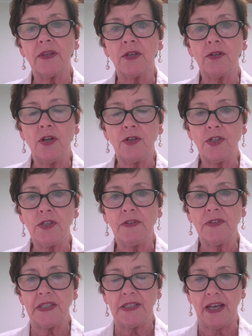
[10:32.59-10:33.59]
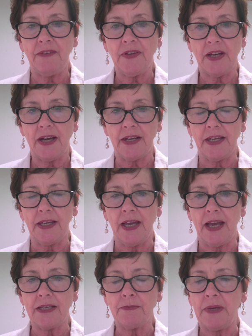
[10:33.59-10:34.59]
the notion of safeguarding
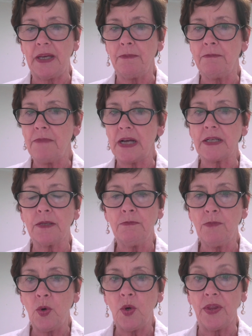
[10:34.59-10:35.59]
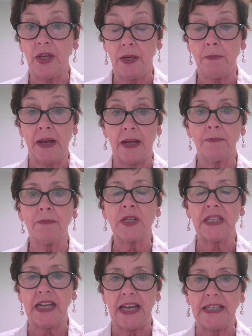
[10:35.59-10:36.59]
as being much more than about
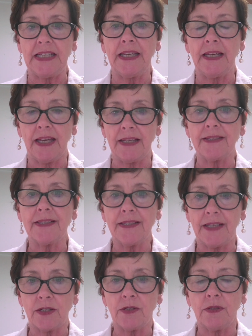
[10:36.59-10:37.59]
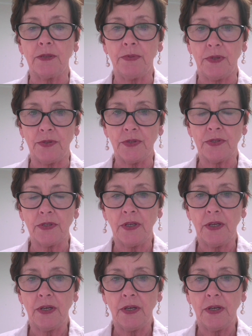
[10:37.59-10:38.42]
protecting against sexual abuse.